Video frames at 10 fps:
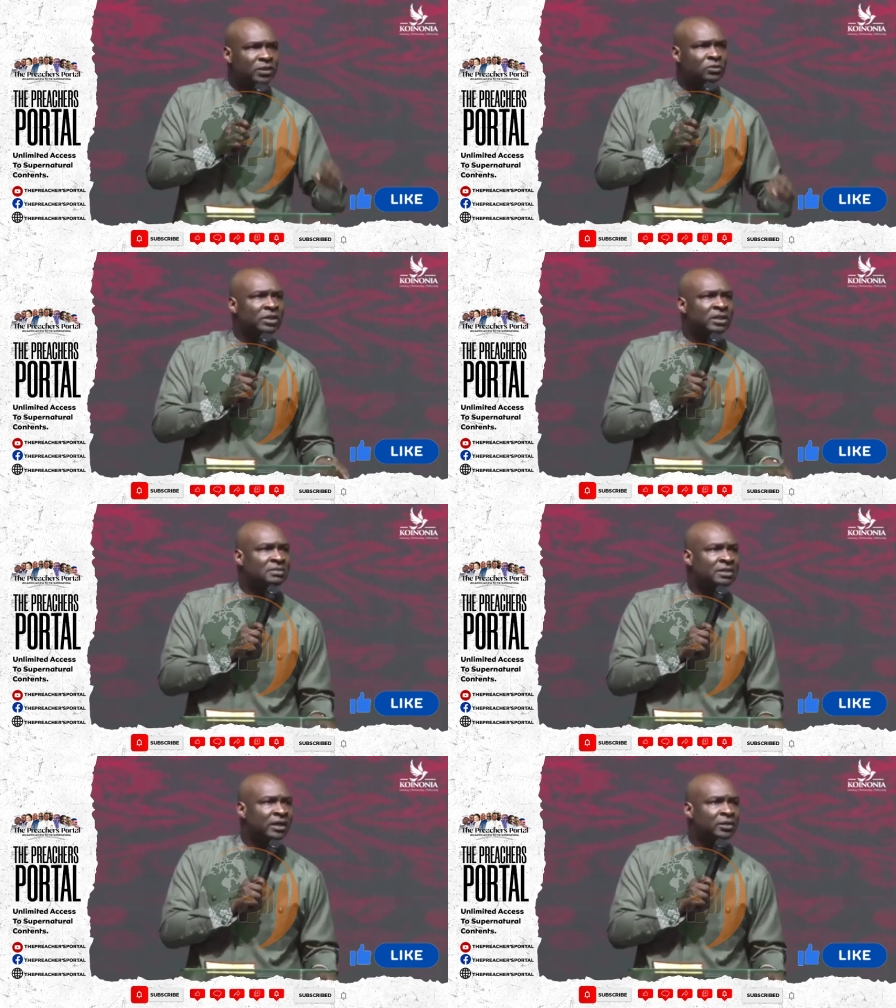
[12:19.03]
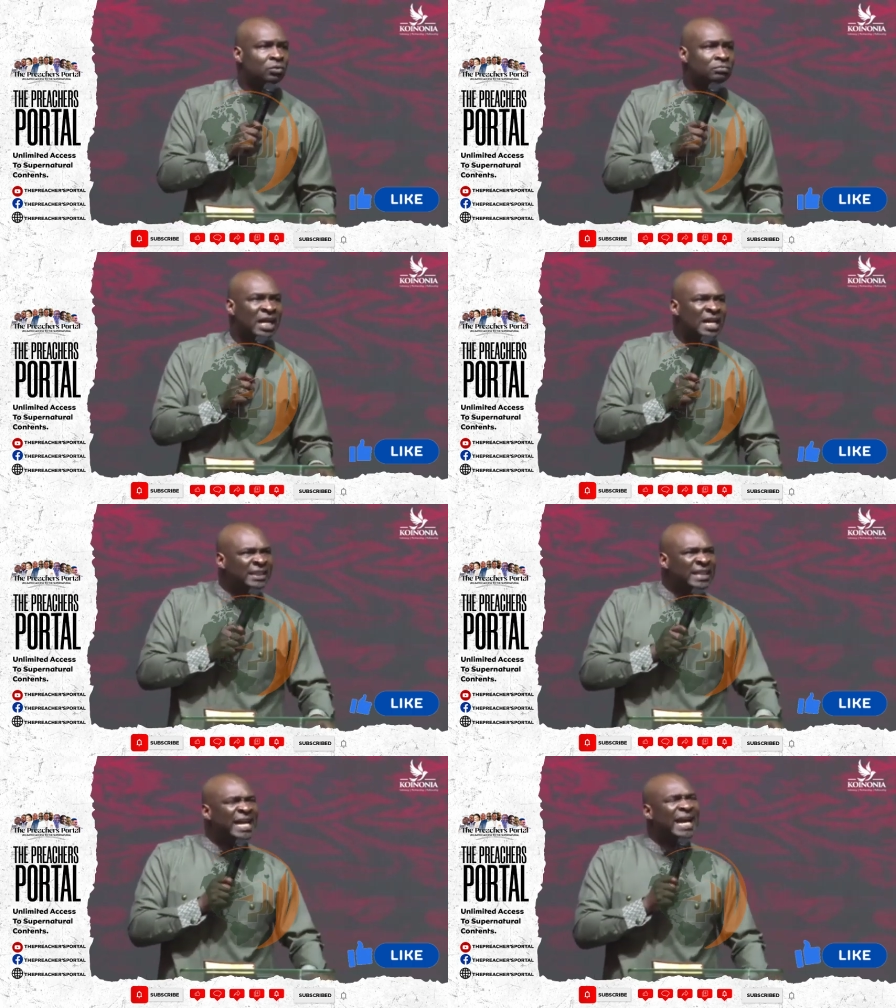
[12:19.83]
to what I'm telling you
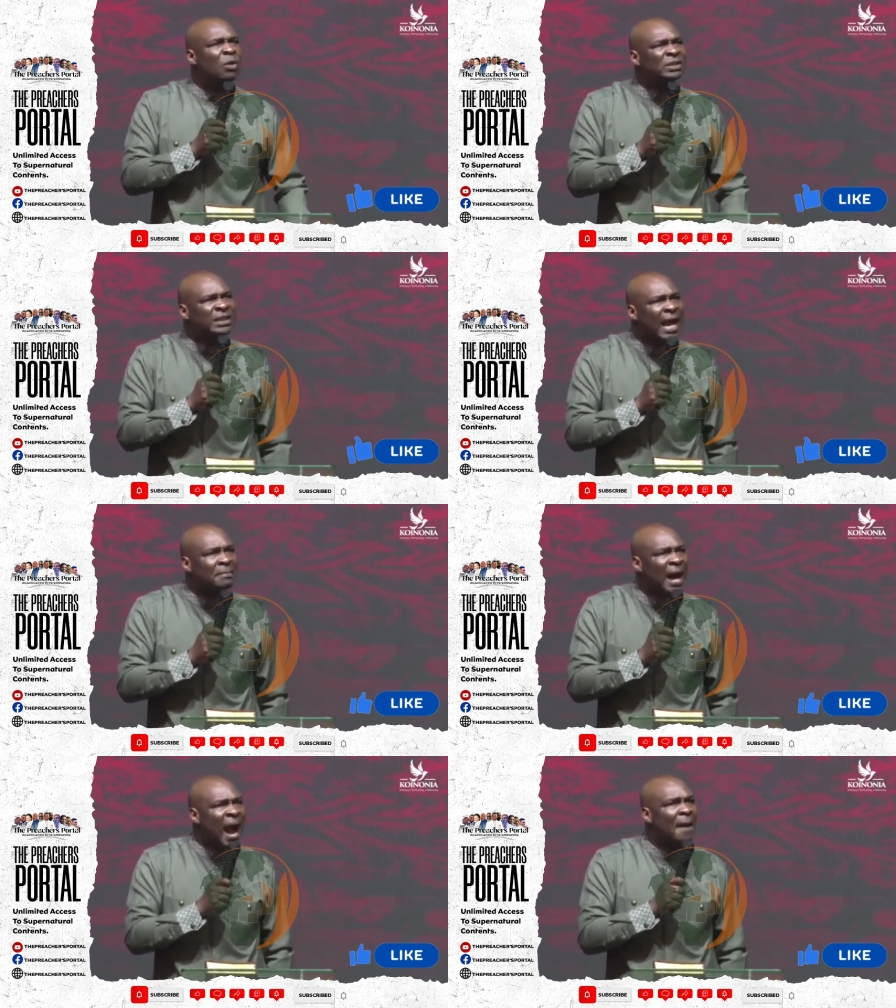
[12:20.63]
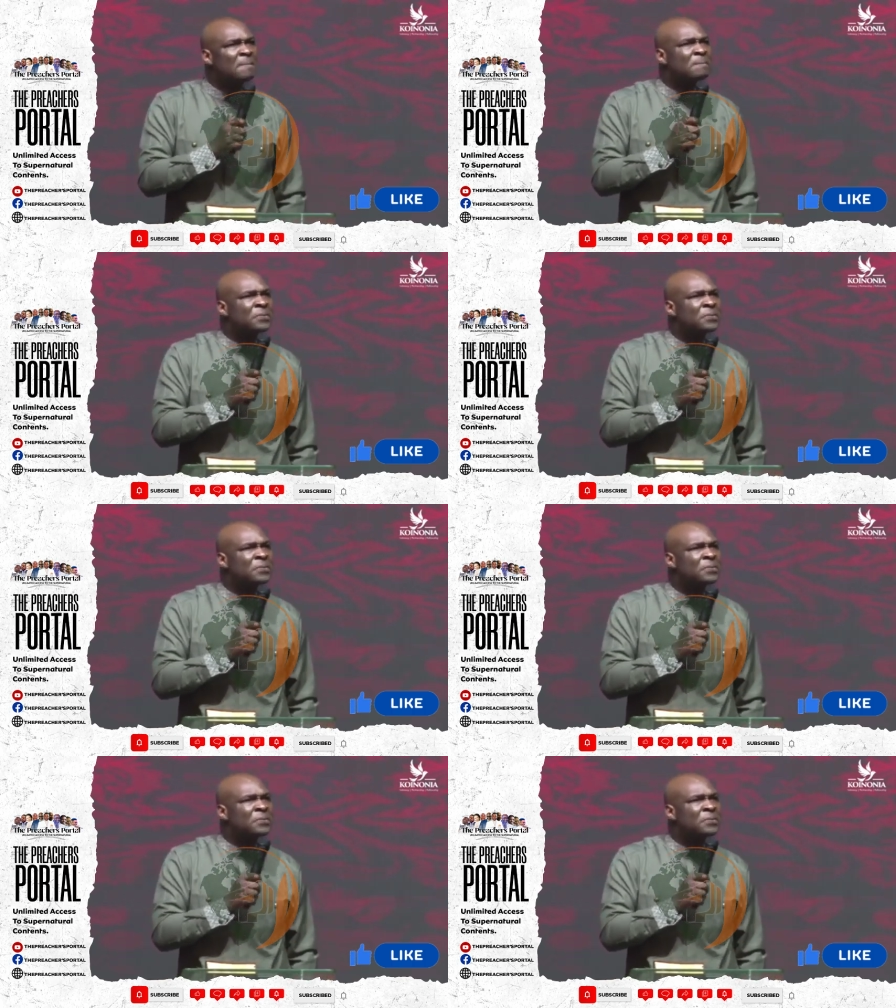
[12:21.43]
take out time and